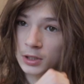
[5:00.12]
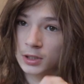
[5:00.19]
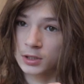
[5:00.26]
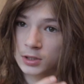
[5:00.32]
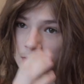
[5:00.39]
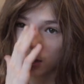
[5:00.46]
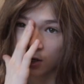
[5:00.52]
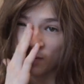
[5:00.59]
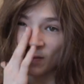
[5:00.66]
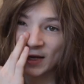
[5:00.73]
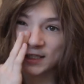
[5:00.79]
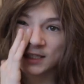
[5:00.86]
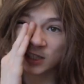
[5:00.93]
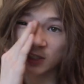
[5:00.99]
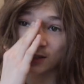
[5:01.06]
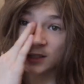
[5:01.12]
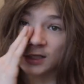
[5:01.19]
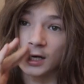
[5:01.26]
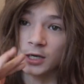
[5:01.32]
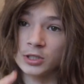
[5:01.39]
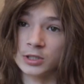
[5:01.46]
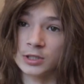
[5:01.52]
it's certain messages
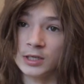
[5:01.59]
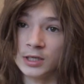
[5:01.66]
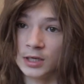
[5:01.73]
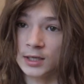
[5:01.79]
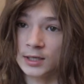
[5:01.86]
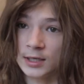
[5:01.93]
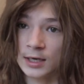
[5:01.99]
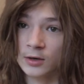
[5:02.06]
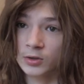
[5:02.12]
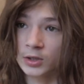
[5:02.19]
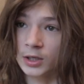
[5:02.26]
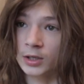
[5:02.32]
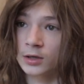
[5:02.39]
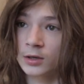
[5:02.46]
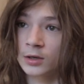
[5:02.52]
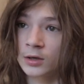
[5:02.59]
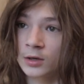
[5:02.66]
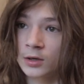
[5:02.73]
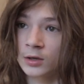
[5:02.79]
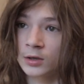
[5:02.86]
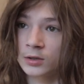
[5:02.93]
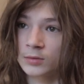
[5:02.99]
that just need to get out there
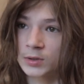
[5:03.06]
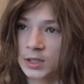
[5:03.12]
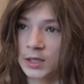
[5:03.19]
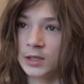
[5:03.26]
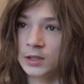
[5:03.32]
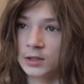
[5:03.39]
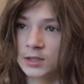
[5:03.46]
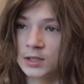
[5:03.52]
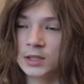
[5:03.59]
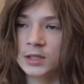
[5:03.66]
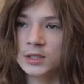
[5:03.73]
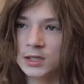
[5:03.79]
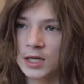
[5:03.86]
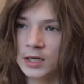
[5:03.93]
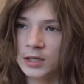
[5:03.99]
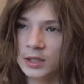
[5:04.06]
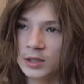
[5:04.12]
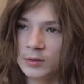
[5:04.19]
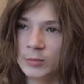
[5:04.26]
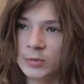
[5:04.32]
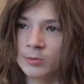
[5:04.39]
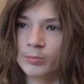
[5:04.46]
right. Se- seeds that need
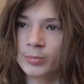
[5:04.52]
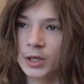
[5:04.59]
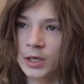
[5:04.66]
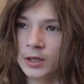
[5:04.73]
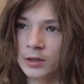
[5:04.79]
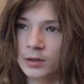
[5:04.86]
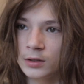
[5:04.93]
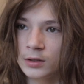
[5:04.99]
to be planted,